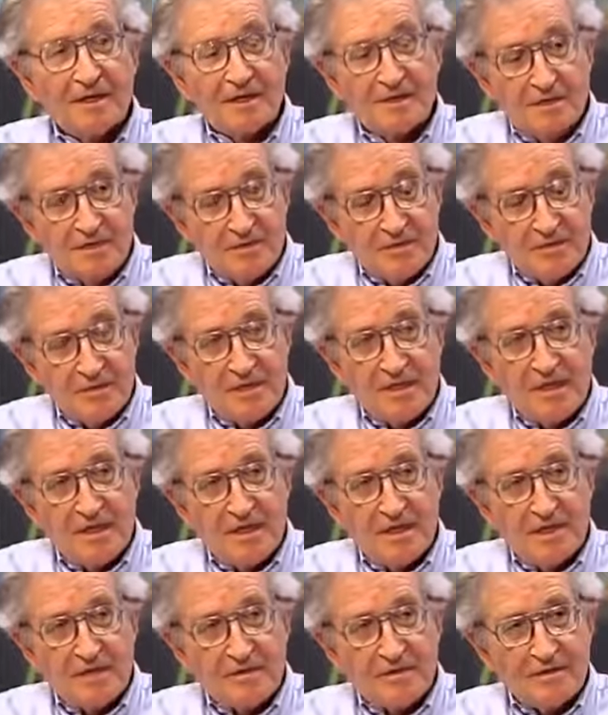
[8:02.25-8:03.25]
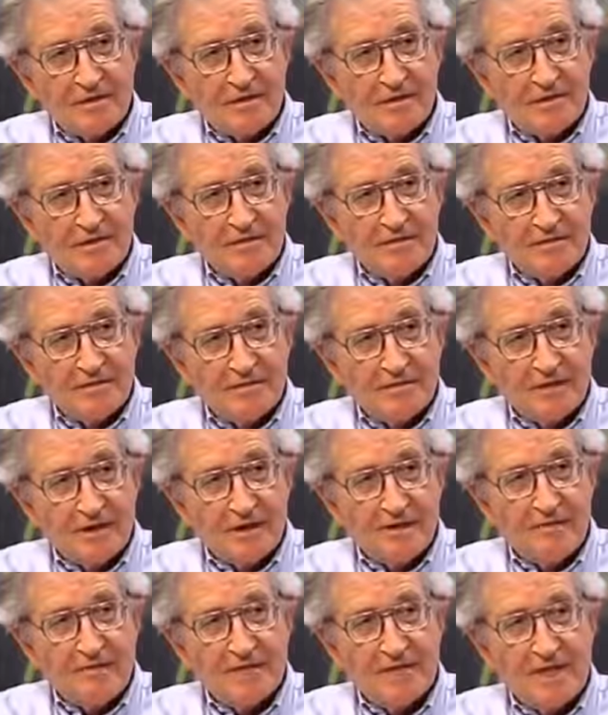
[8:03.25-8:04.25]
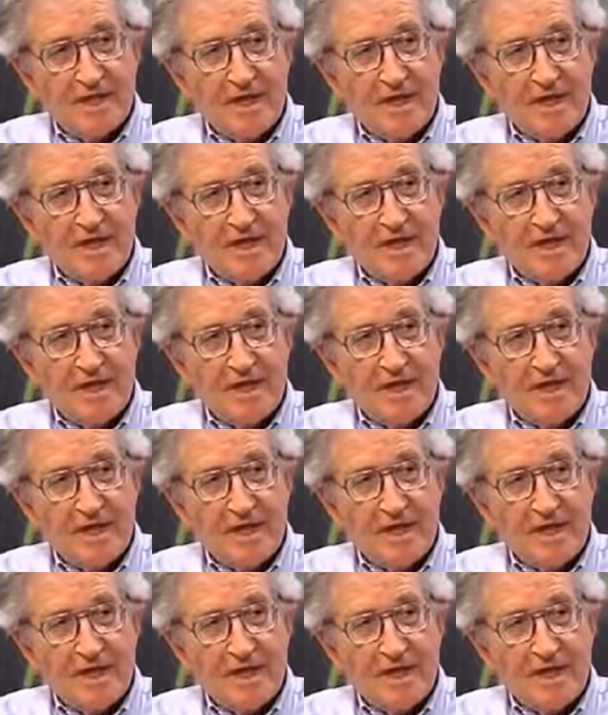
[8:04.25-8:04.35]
This was done in order to